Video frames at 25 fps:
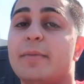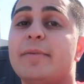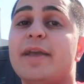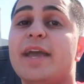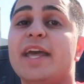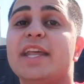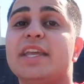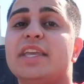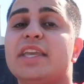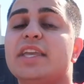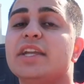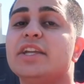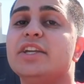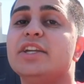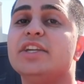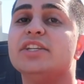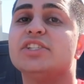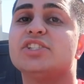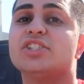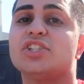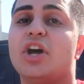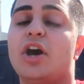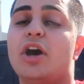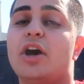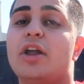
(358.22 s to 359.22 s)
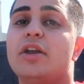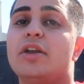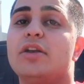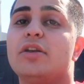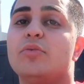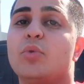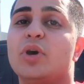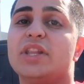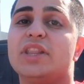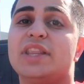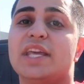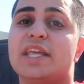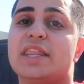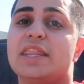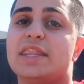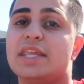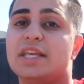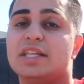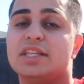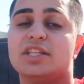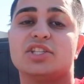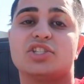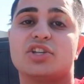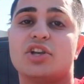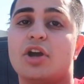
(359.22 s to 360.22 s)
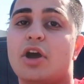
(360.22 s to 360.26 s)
I'm kind of curious on what they think this